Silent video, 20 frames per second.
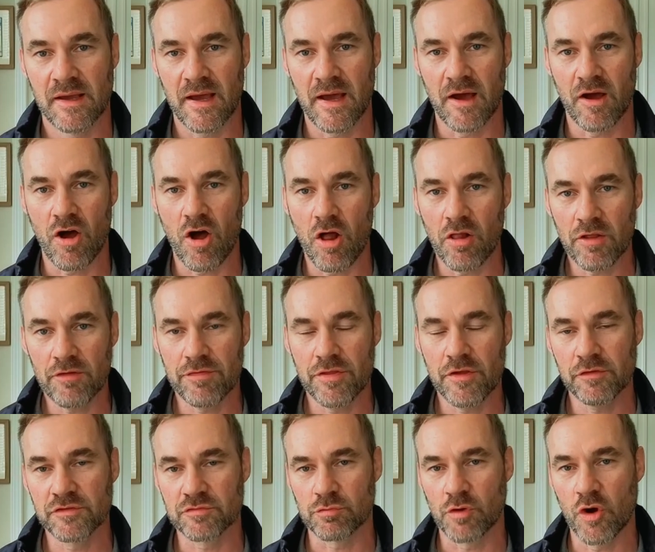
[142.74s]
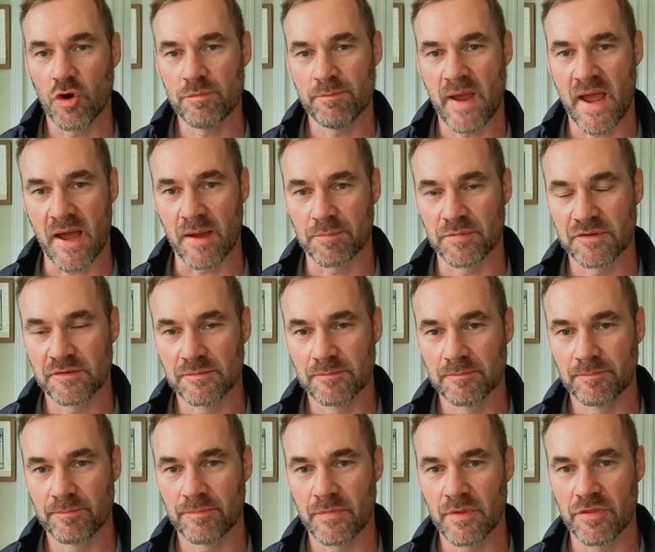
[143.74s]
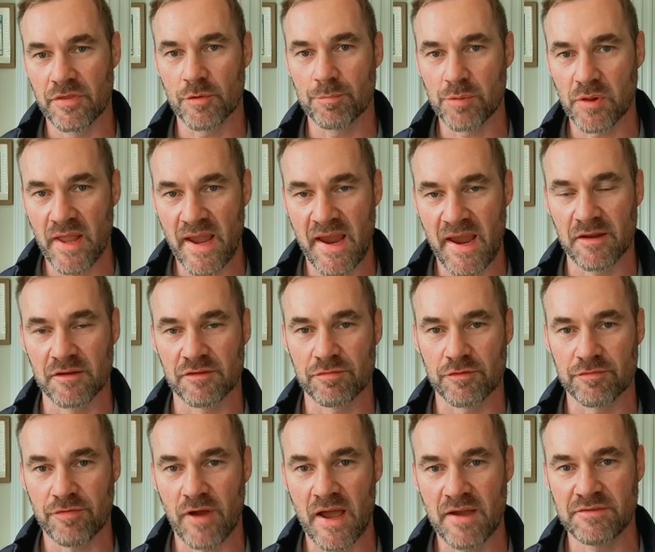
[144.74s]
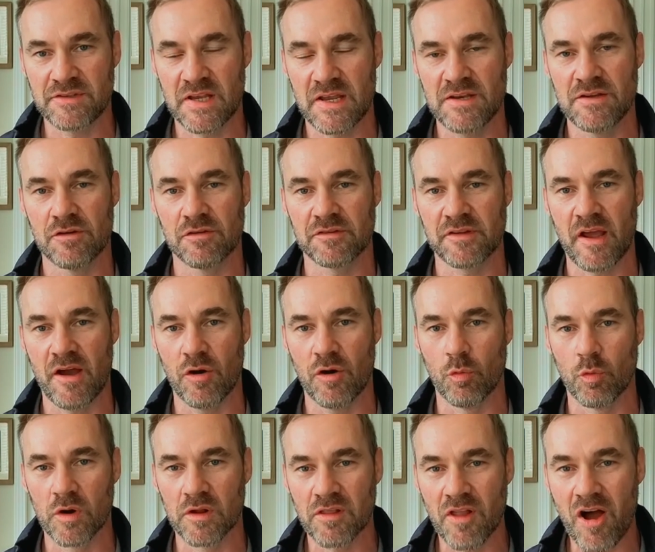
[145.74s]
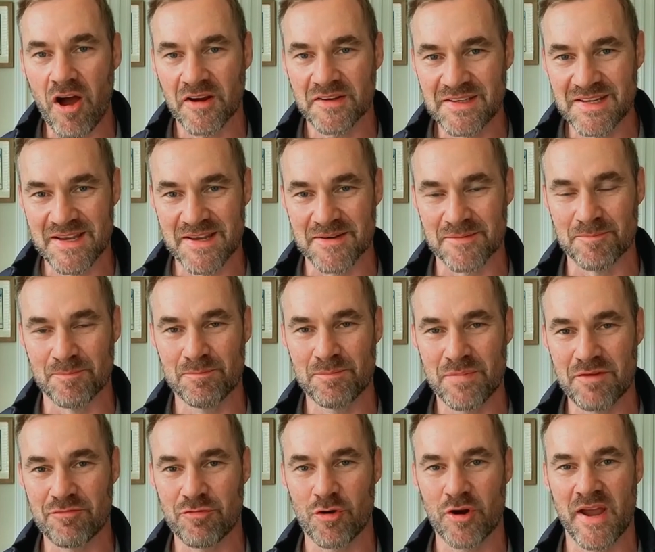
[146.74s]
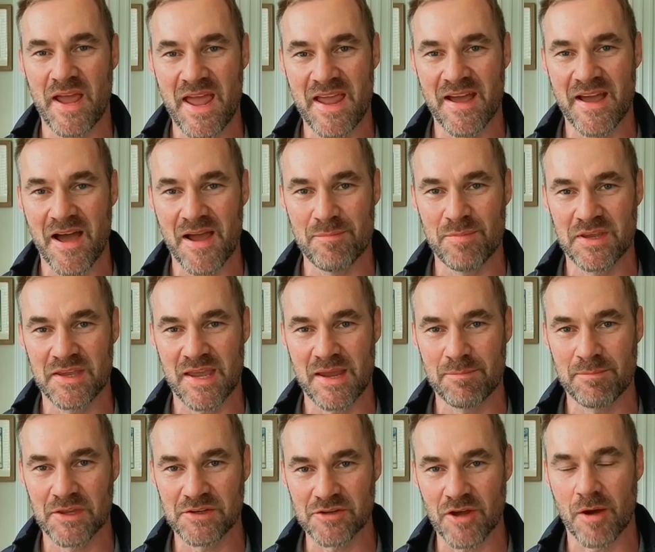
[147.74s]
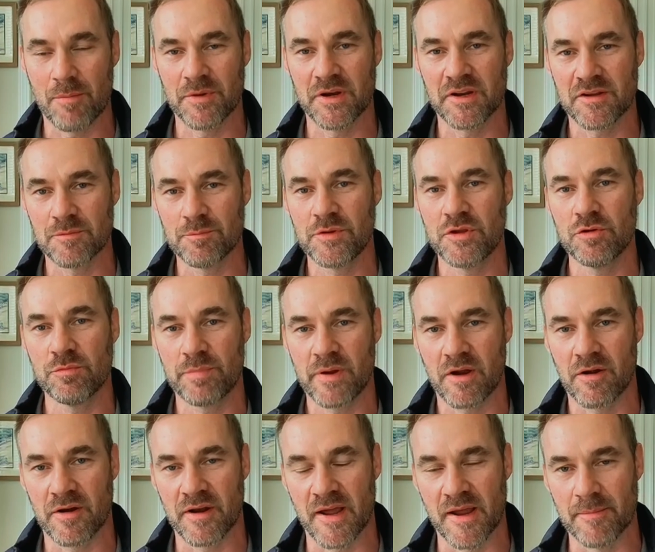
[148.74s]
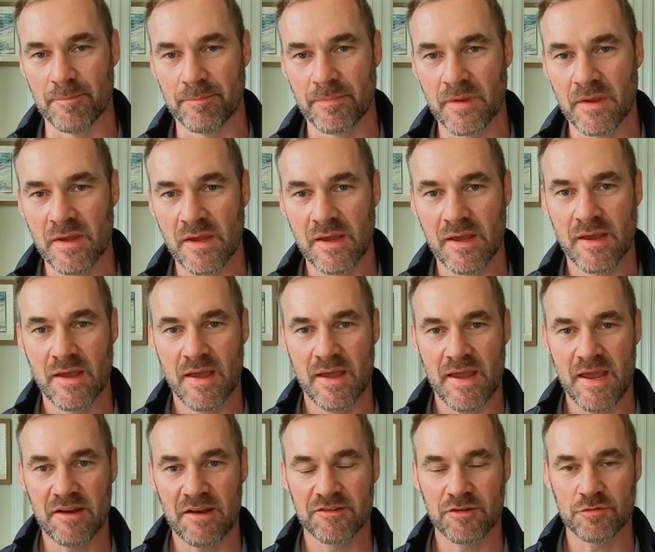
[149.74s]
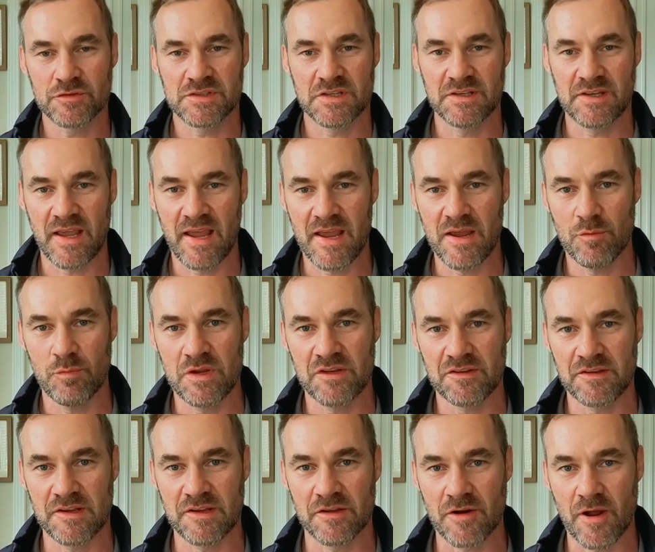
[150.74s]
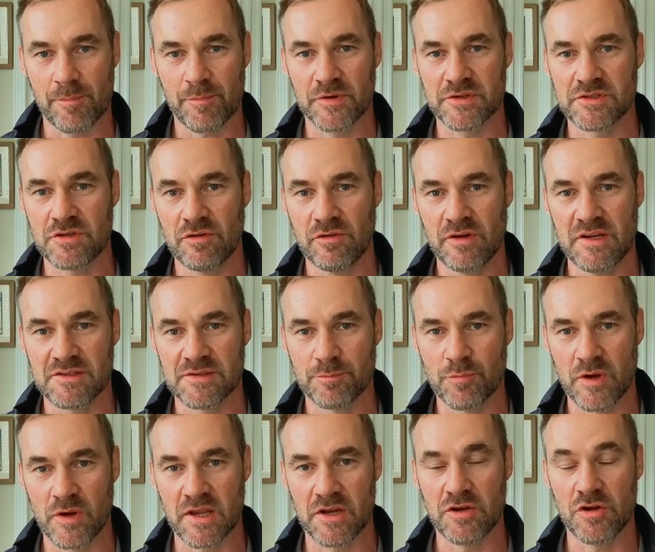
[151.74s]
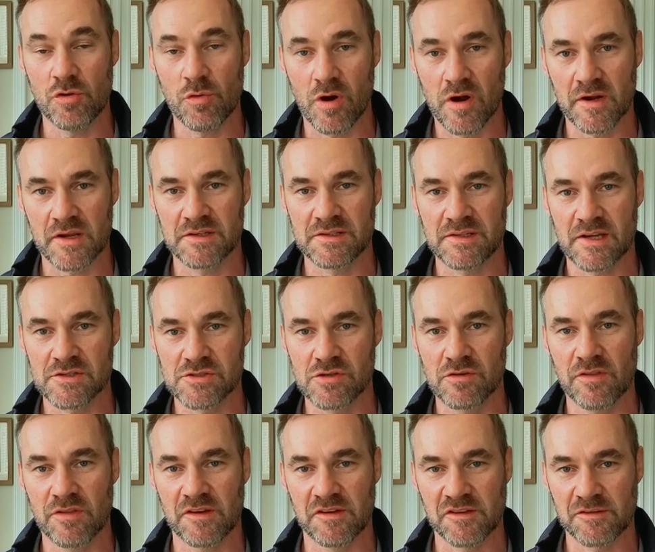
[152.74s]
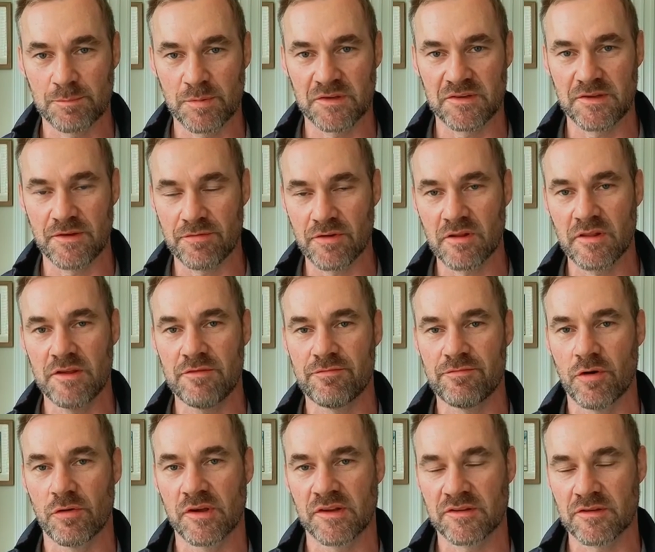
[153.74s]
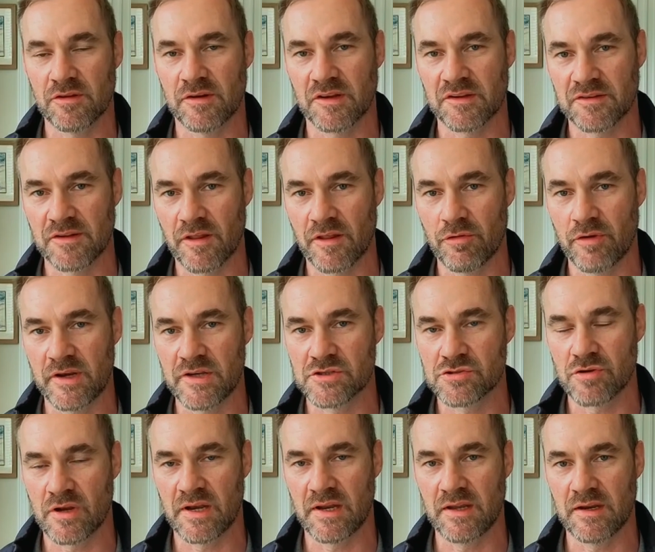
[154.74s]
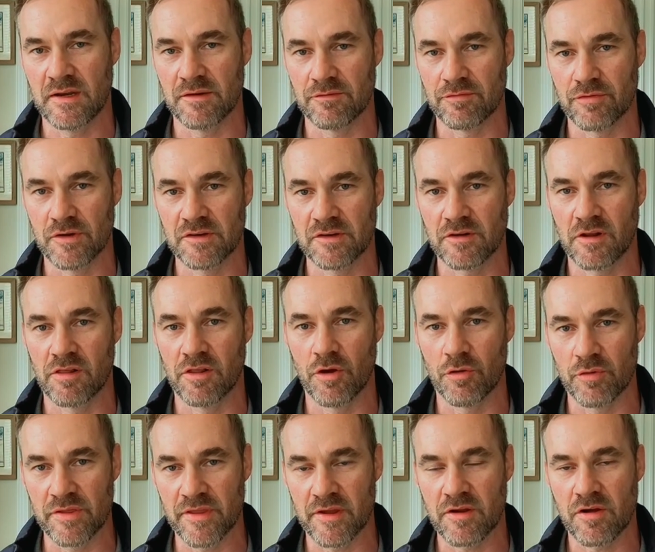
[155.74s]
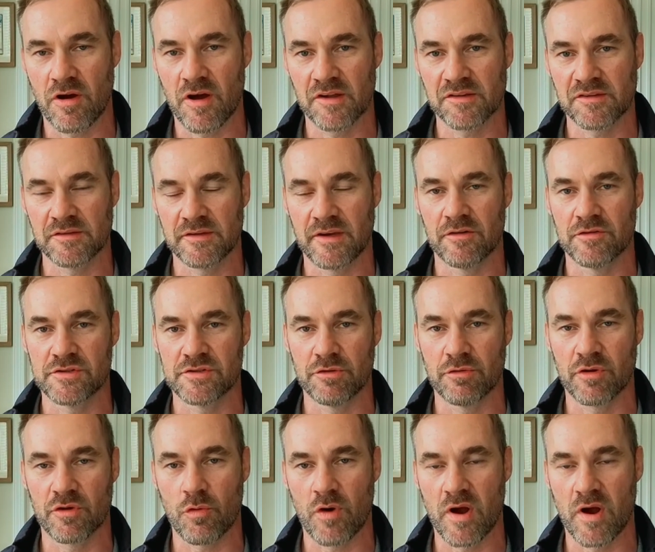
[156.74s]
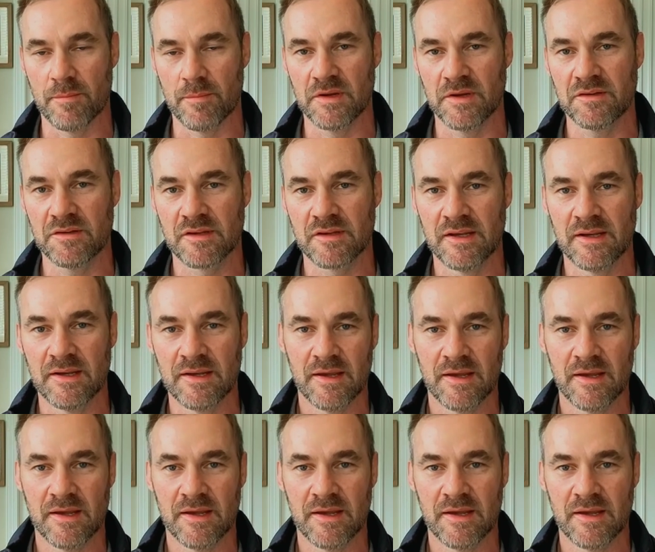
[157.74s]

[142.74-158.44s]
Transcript: uh, all of those roadmaps, their plans for five, ten years out were locked in before AI became the dominant compute paradigm. And so today we see an opportunity to bring a new architecture that is specifically focused on accelerating training and inference, on lowering the cost and energy requirements,